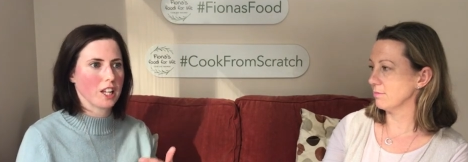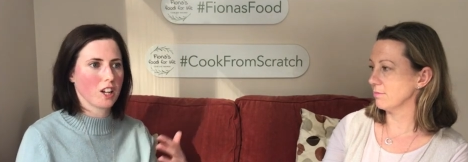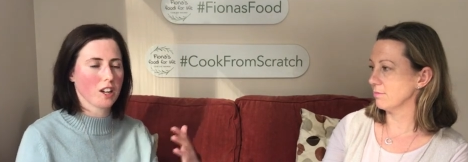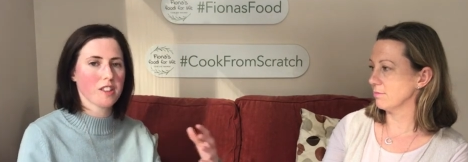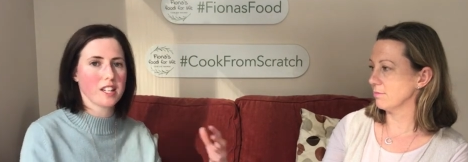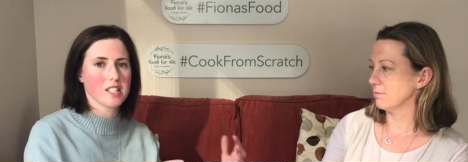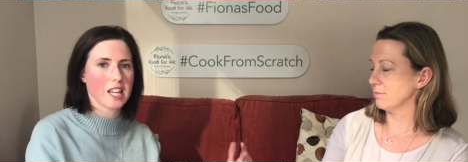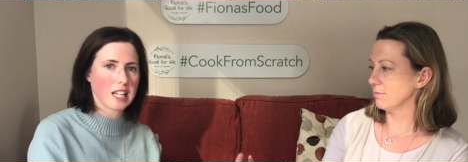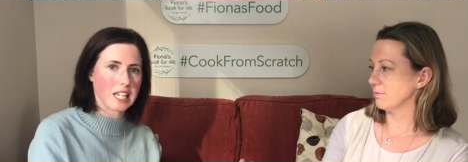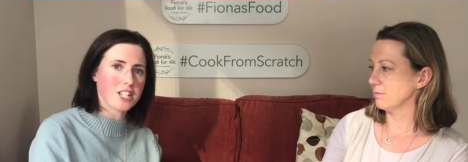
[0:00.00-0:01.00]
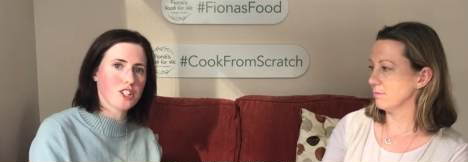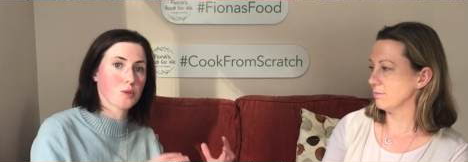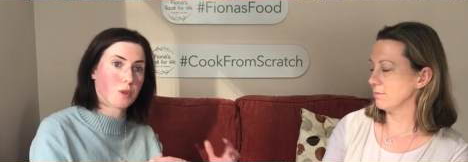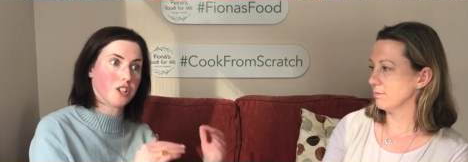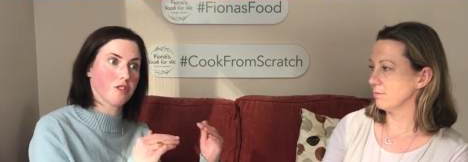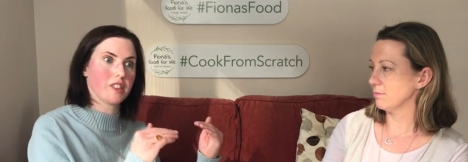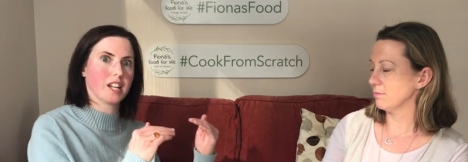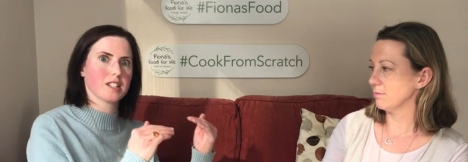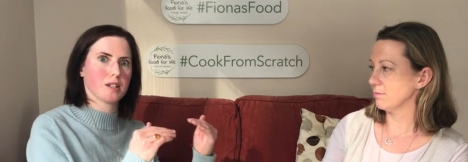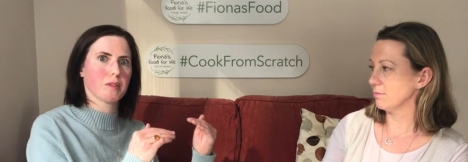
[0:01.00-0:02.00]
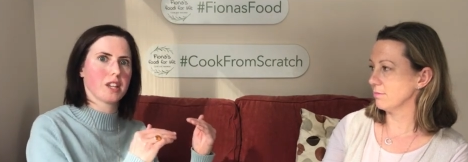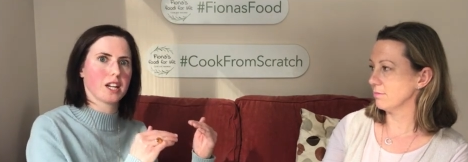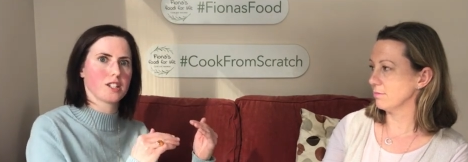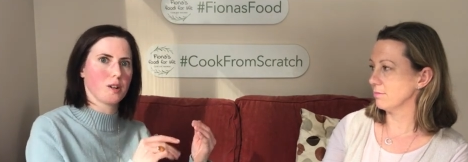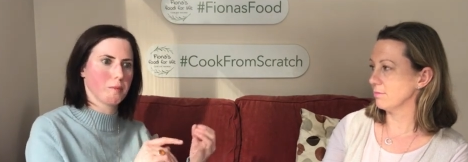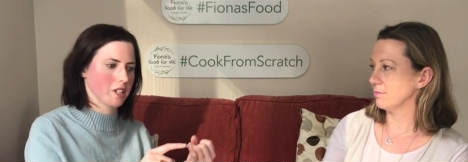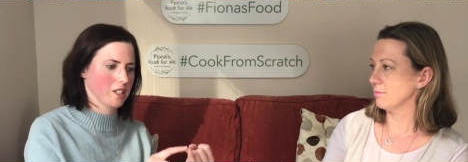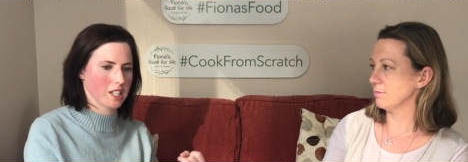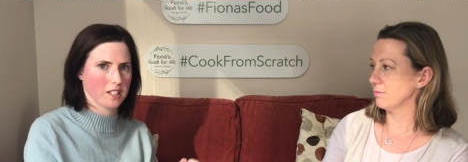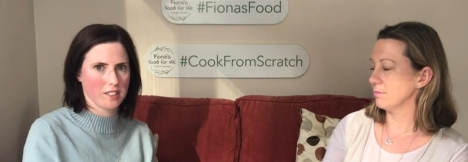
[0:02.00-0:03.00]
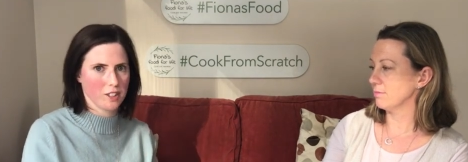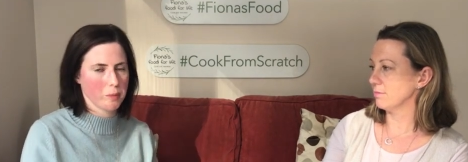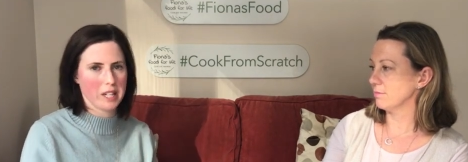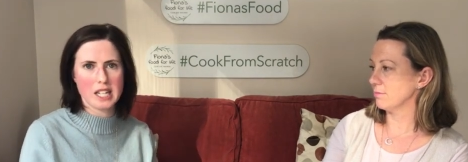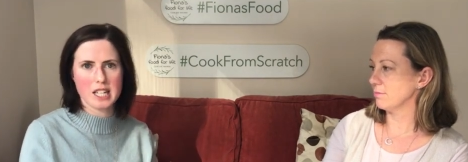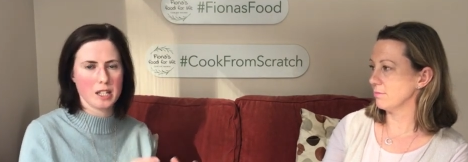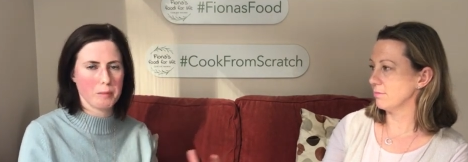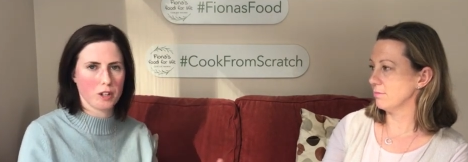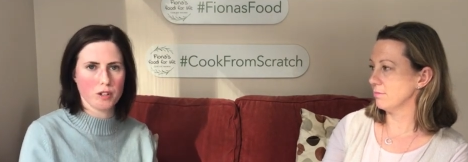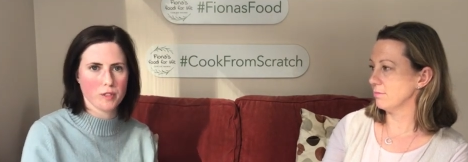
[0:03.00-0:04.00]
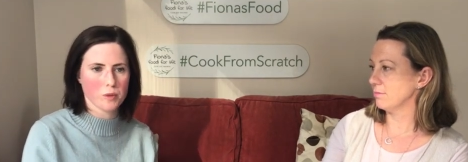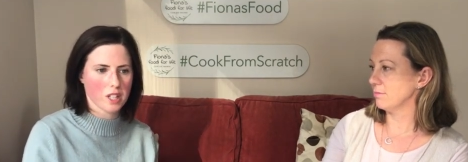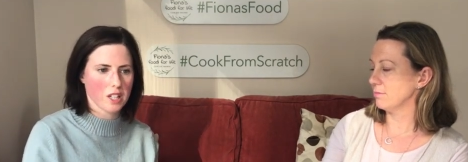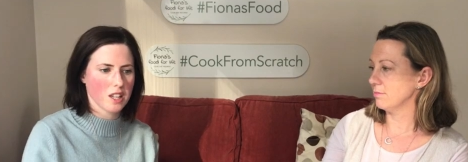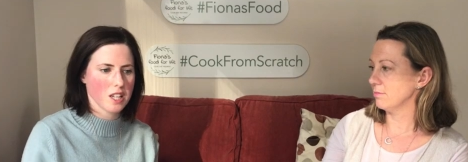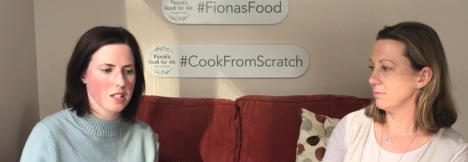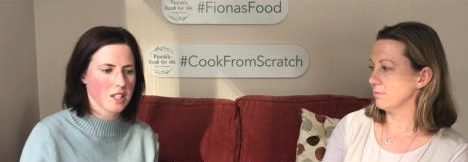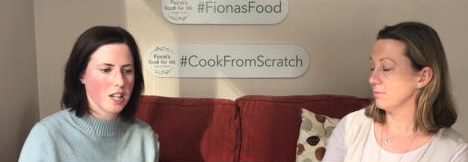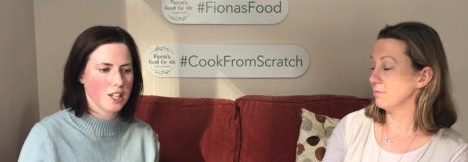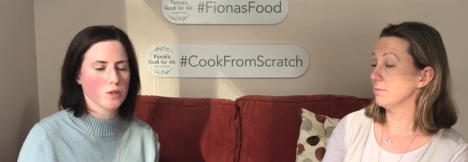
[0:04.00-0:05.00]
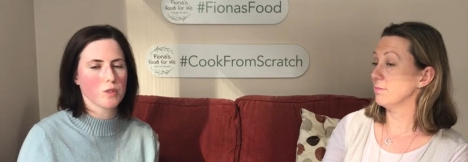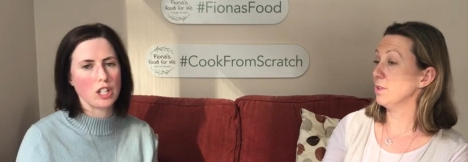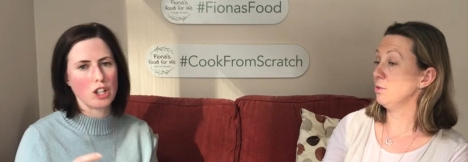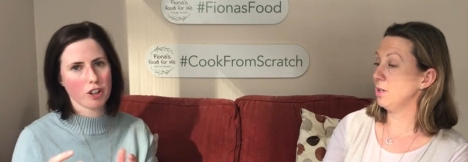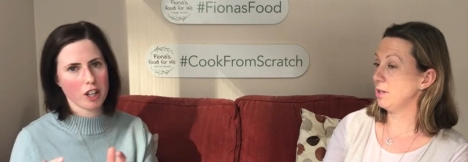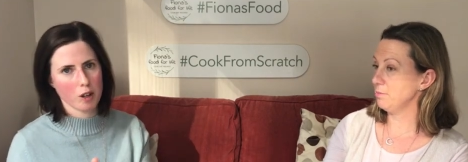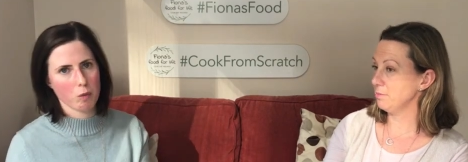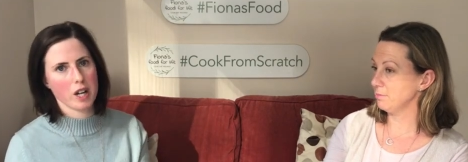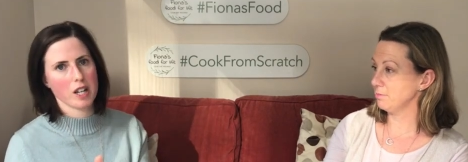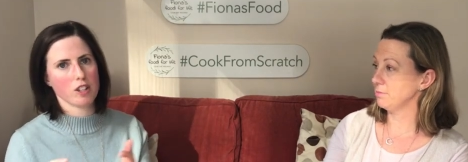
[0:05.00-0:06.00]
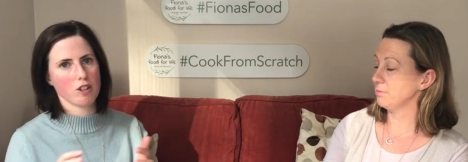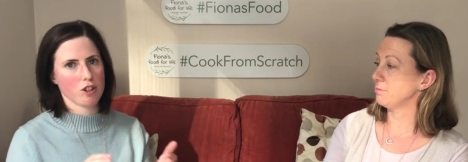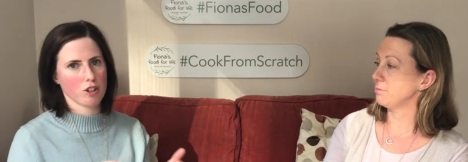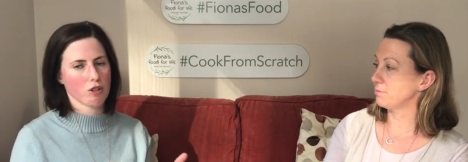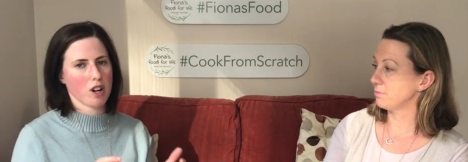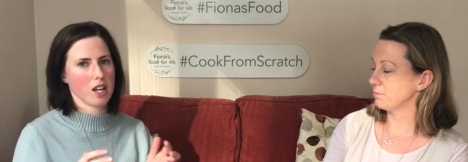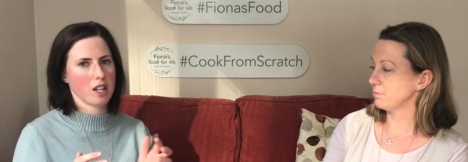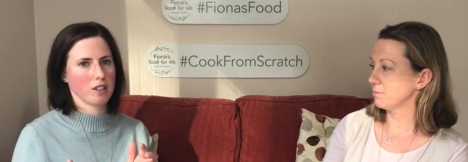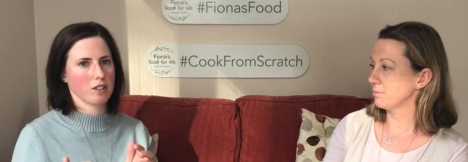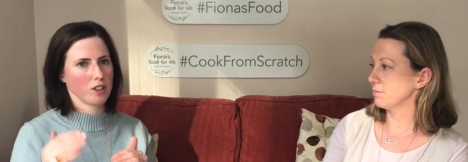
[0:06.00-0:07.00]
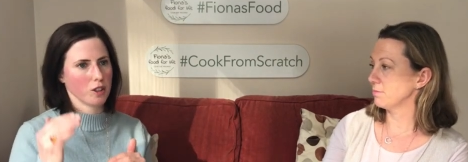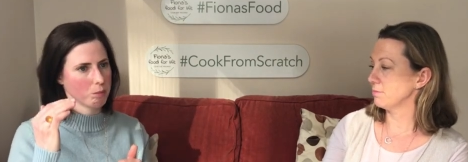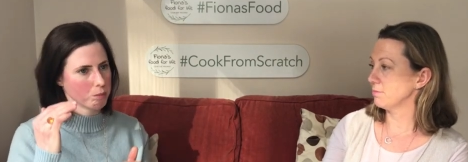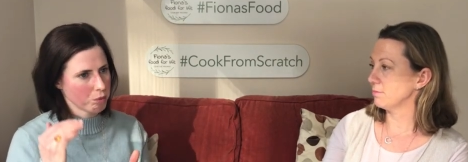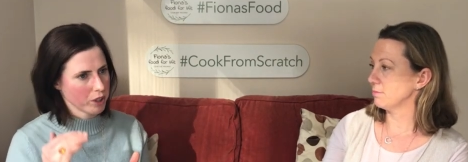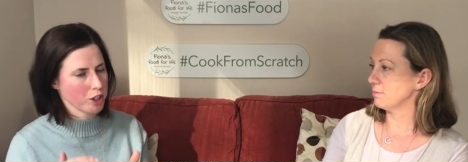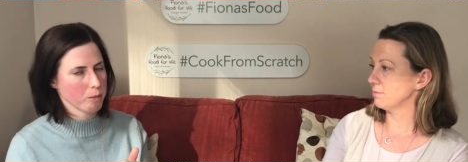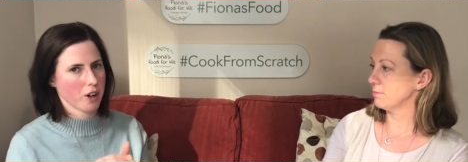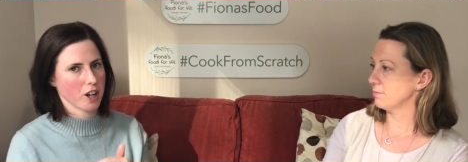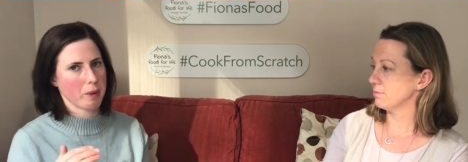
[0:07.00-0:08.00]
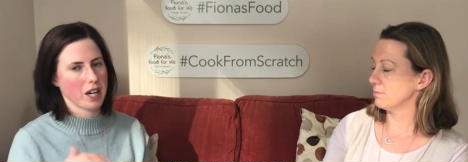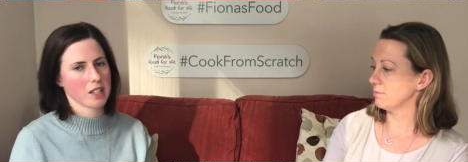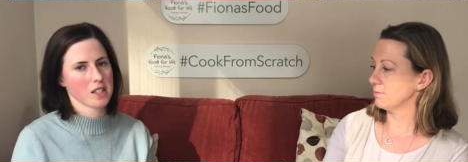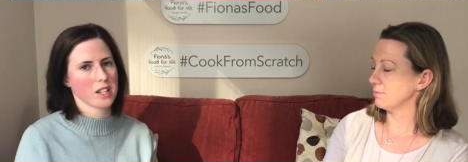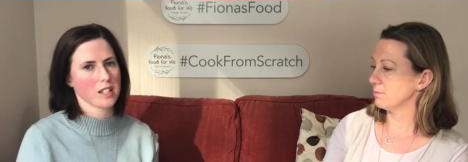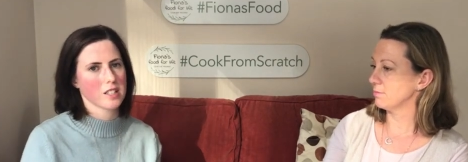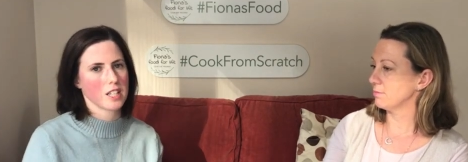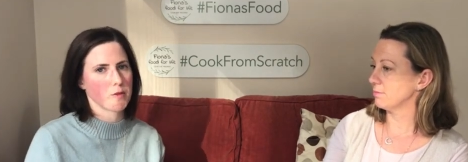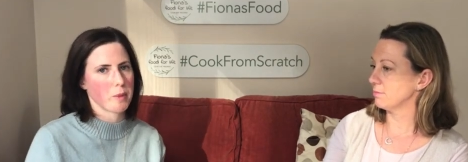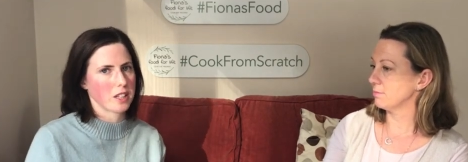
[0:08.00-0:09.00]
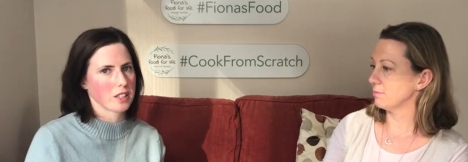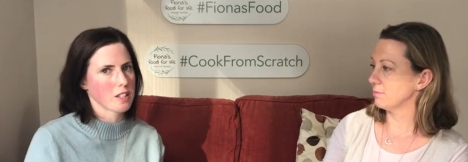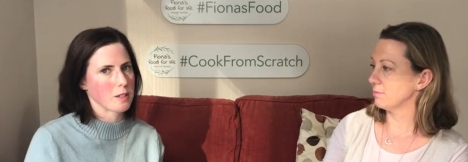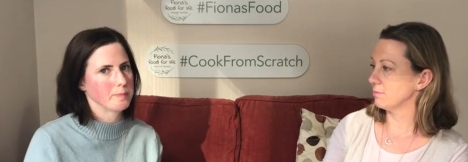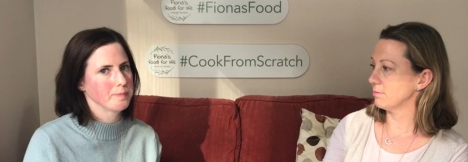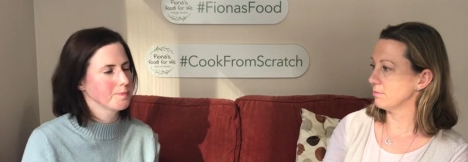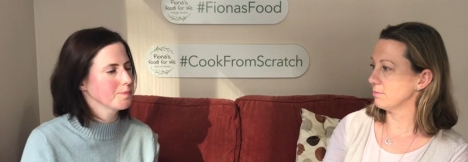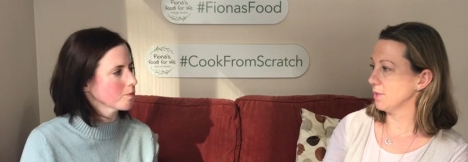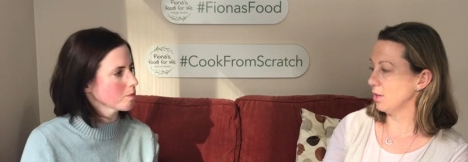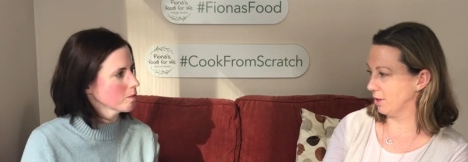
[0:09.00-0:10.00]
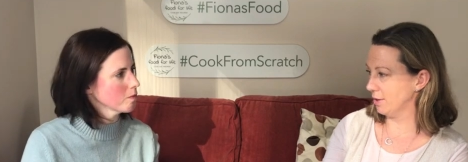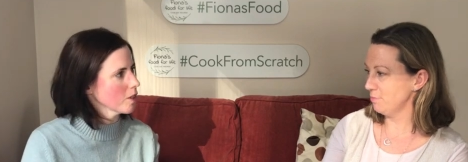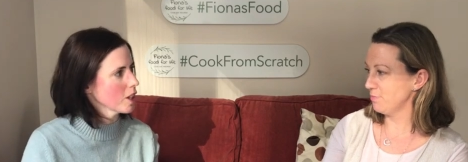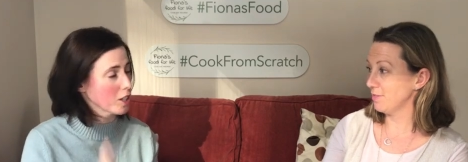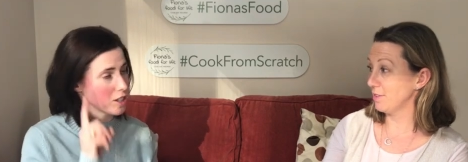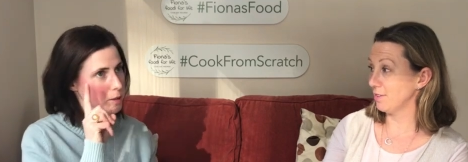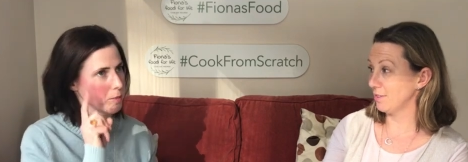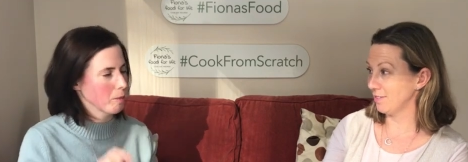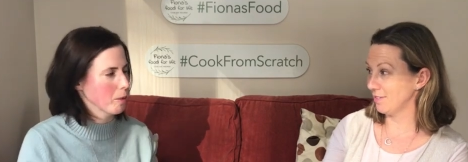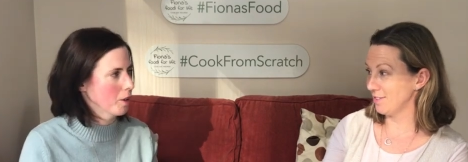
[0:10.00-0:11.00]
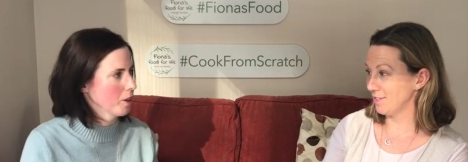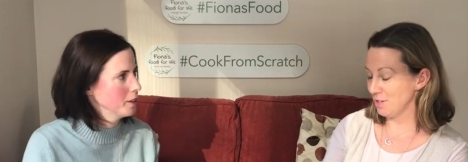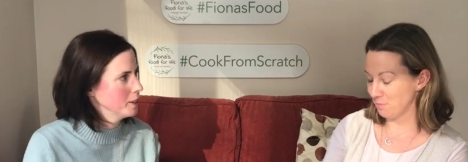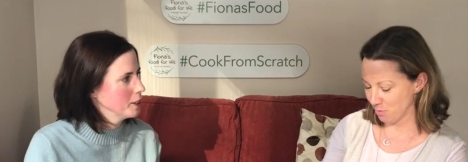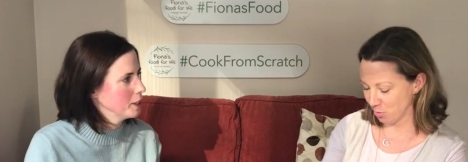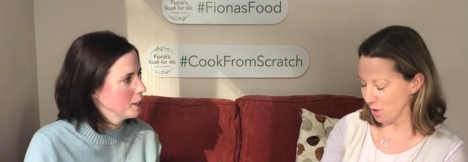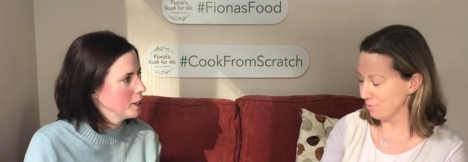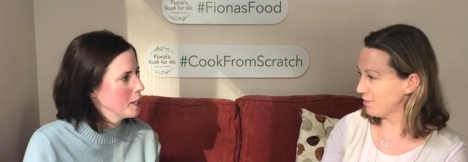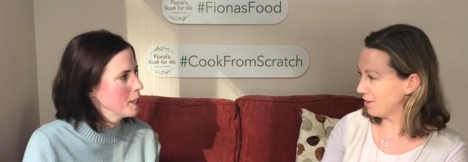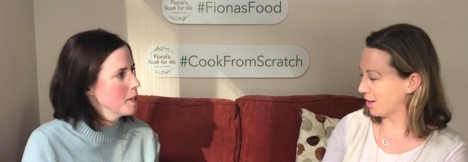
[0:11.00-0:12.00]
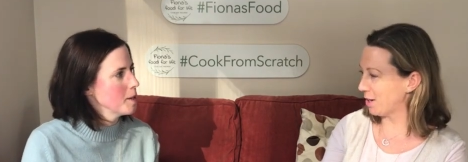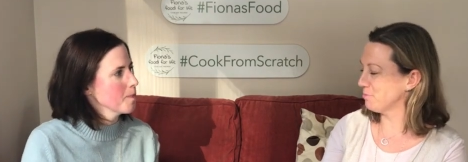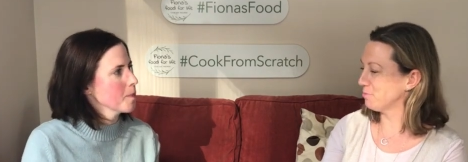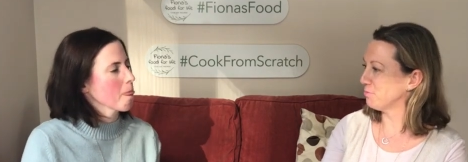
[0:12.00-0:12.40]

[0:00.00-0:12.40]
Speaker 1: lot of things get leached when you're in that sympathetic dominance, like, you know, magnesium and all of those kind of things. So it's looking at ways that you can try and, you know, bring your body back into that state of balance. Okay, that's tip number one. Tip number one. Okay.